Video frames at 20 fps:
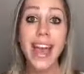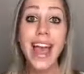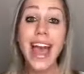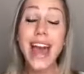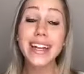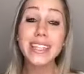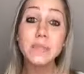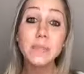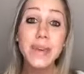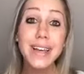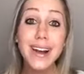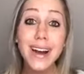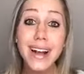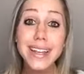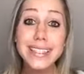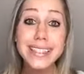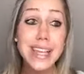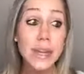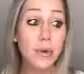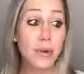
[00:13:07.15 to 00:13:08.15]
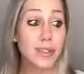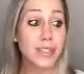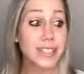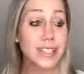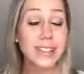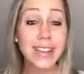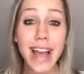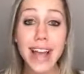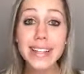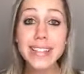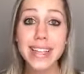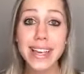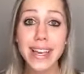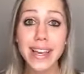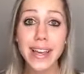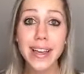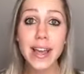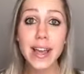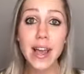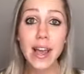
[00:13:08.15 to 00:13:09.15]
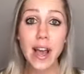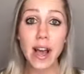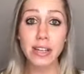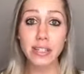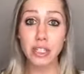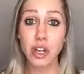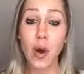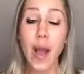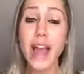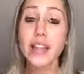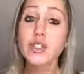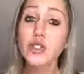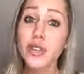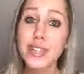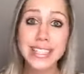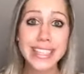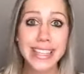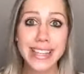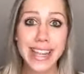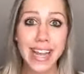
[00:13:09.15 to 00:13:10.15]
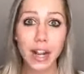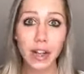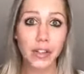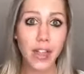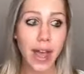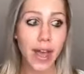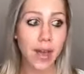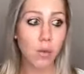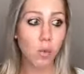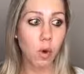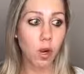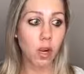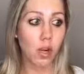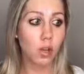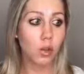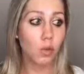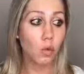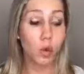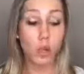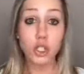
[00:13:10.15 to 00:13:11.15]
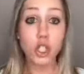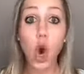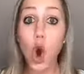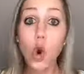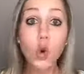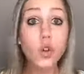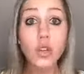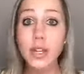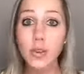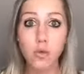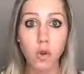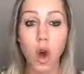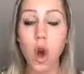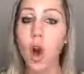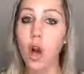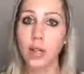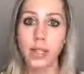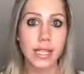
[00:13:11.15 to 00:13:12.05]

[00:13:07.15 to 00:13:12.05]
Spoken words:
And it's because they were selecting, entries in there that were totally wrong.